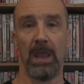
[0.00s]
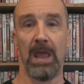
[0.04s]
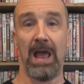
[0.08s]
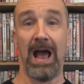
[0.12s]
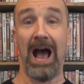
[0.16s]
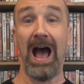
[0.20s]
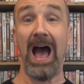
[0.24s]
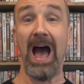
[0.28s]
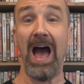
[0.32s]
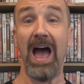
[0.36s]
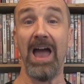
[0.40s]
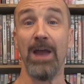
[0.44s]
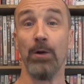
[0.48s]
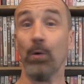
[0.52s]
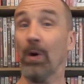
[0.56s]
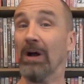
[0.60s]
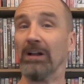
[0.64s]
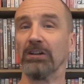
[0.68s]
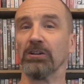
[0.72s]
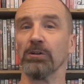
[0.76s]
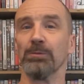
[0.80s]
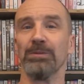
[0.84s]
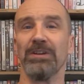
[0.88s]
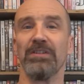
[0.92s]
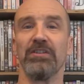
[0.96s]
Hi,
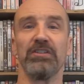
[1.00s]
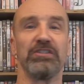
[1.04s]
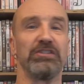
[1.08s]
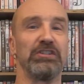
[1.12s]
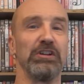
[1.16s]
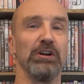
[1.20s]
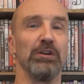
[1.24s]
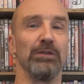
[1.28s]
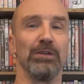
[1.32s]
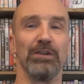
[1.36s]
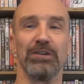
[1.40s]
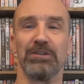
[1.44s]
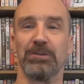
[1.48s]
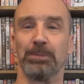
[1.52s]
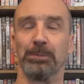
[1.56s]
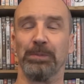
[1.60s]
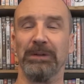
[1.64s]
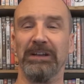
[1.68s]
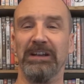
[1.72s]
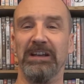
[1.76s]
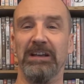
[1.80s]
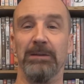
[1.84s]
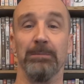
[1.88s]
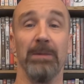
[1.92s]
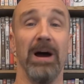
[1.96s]
welcome to the Silver
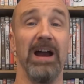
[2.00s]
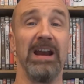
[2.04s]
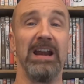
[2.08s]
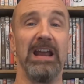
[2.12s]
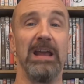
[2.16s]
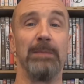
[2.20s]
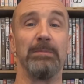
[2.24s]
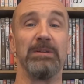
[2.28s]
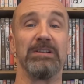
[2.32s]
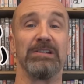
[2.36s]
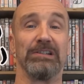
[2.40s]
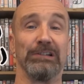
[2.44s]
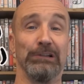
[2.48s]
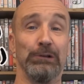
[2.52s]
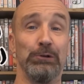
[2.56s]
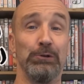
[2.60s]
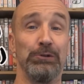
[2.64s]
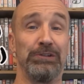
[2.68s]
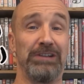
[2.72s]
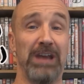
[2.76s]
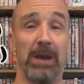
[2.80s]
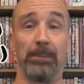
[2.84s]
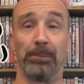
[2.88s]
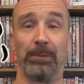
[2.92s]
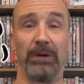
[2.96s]
Spleen. My name is Lou
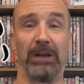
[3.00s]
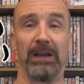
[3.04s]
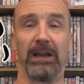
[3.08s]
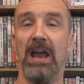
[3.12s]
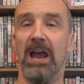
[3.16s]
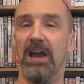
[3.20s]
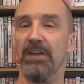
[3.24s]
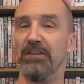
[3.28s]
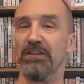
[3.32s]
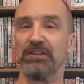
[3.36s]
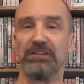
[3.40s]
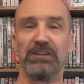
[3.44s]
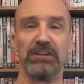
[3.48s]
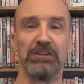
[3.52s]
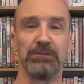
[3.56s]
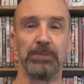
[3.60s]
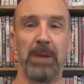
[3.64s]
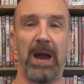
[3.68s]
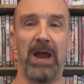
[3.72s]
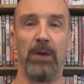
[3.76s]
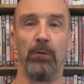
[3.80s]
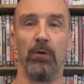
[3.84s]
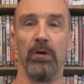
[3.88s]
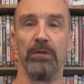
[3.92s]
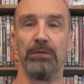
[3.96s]
Deprick, and this is my
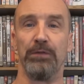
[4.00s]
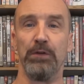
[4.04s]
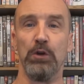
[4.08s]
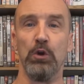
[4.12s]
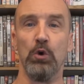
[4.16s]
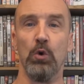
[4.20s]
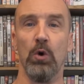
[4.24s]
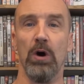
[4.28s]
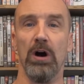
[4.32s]
review